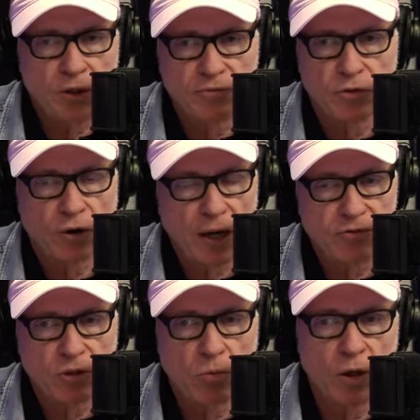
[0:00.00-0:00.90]
You don't have to
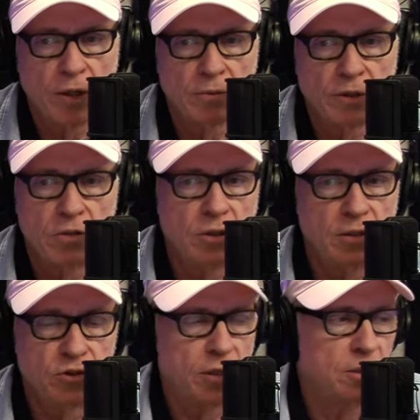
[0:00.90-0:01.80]
drive somewhere and
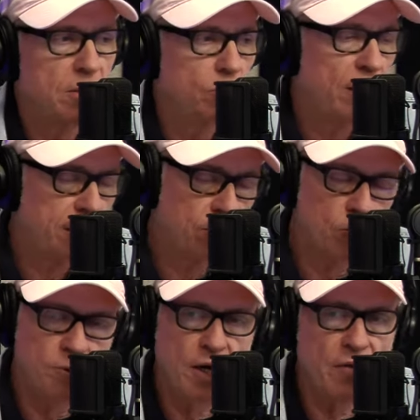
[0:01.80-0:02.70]
sit in the waiting
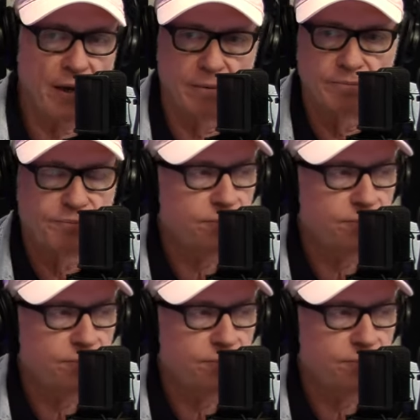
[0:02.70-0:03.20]
room. None of that.